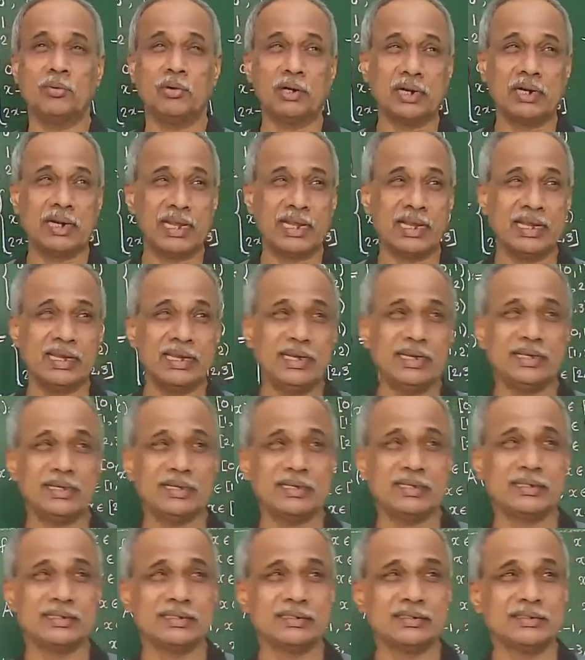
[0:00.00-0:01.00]
only
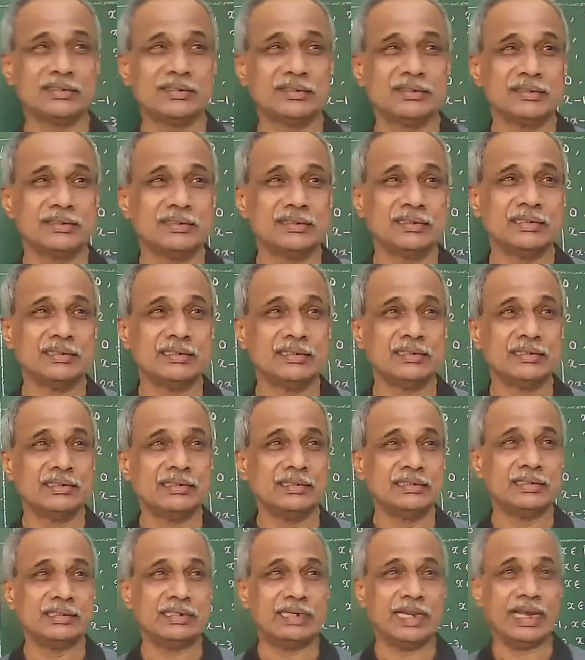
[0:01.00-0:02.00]

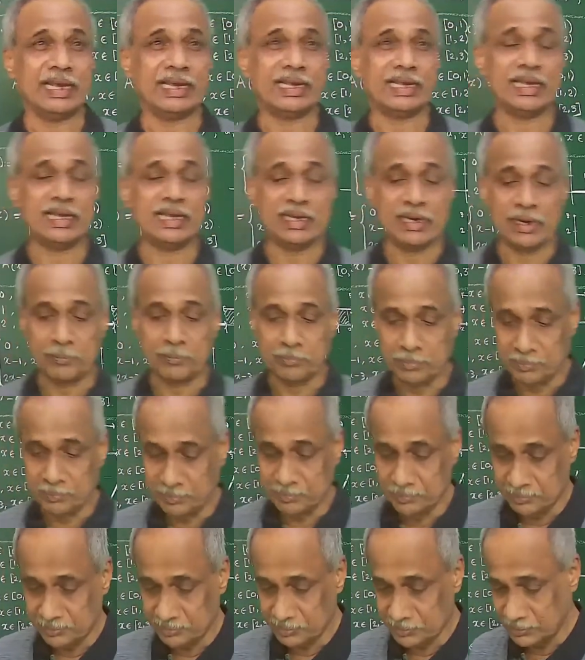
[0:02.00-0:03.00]
taking up
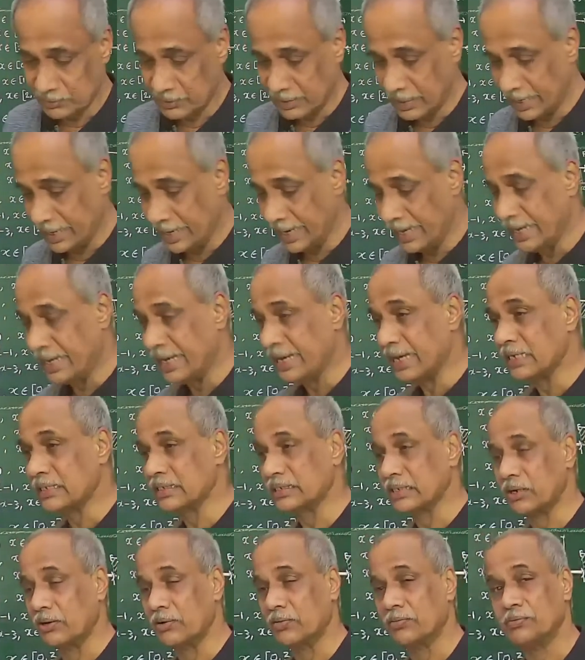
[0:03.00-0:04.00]
the areas
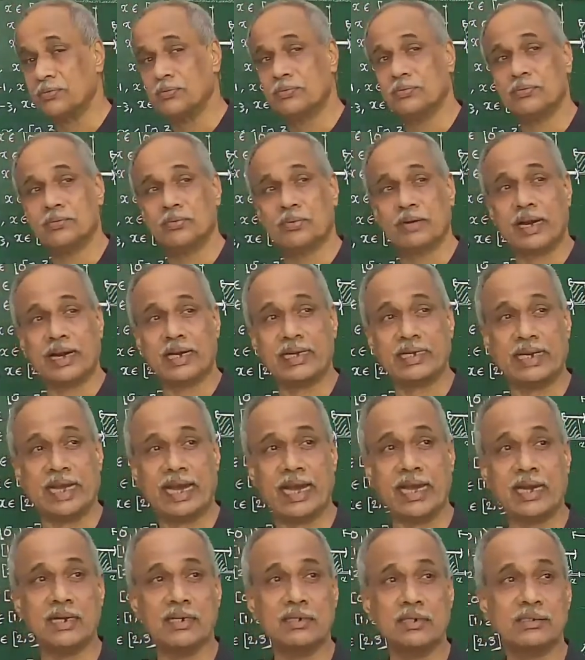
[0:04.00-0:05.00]
of
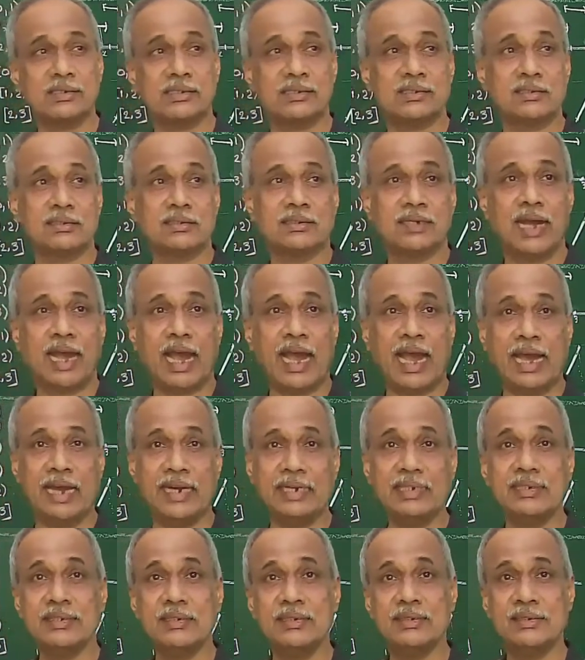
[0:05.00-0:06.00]
rectangles
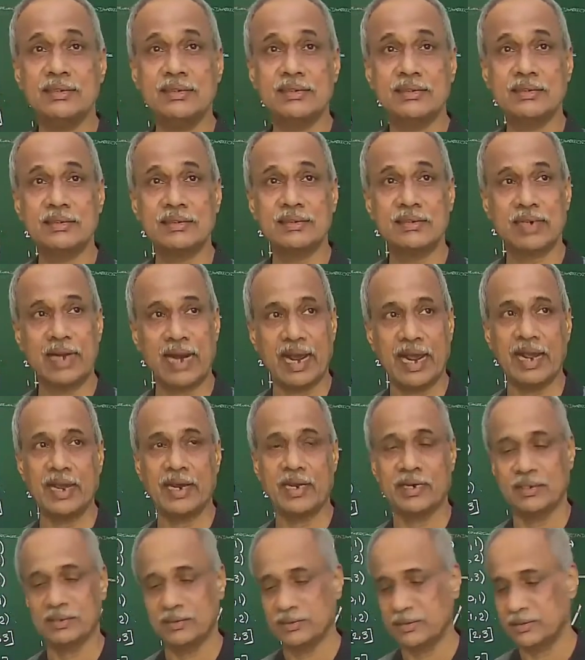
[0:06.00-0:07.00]
and
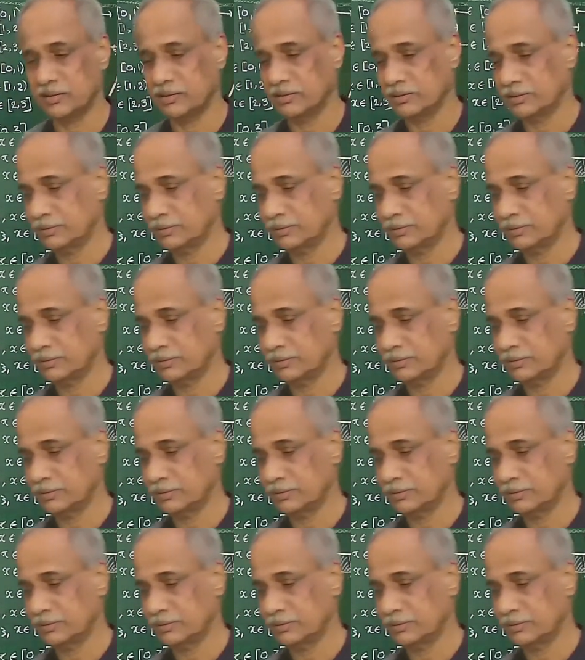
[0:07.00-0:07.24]
triangles.